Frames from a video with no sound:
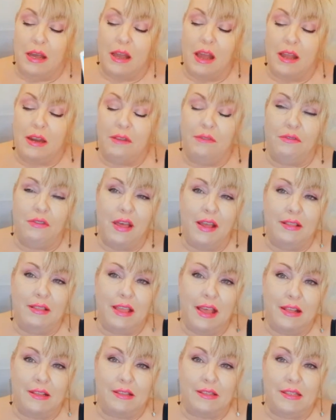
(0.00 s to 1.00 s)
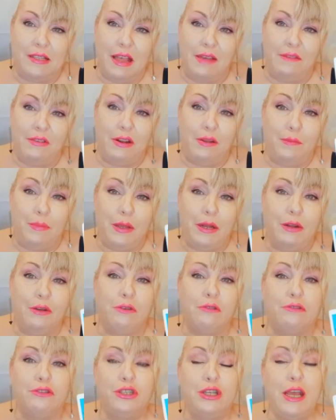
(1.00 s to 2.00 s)
kind of like that Seven of
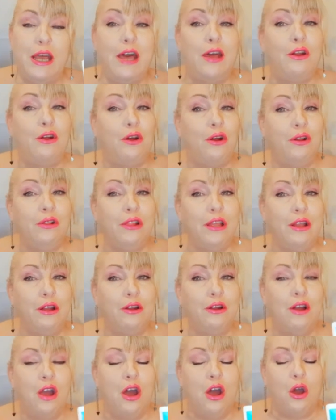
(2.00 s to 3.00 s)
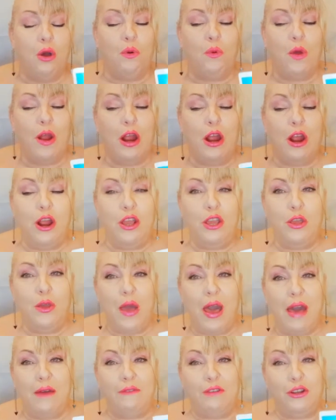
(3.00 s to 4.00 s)
Pentacles you had earlier, where you
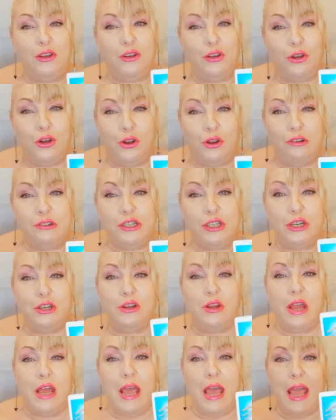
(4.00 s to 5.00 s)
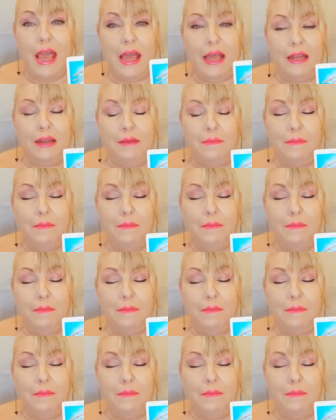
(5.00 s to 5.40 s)
have to nurture and